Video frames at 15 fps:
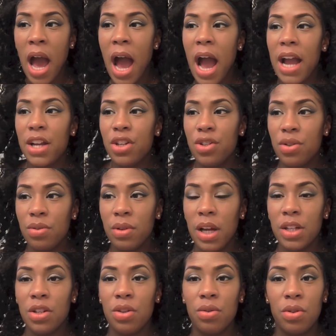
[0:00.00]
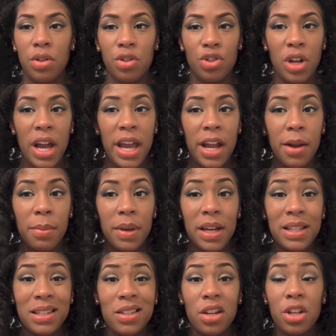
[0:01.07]
I do like to do it on dry hair
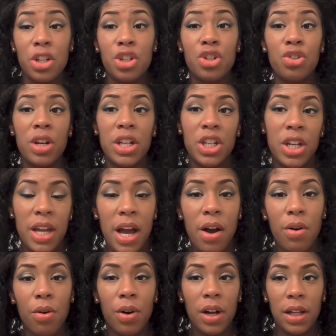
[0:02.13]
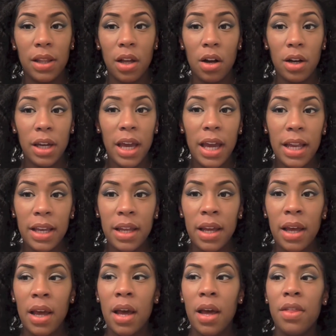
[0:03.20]
because it's going to stretch it out or elongate
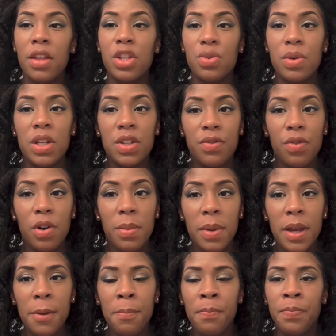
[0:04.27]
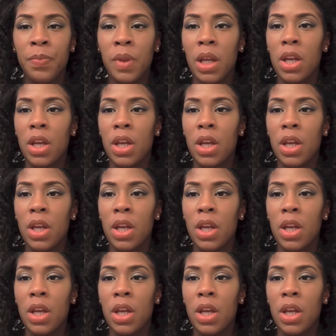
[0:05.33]
the twist for me.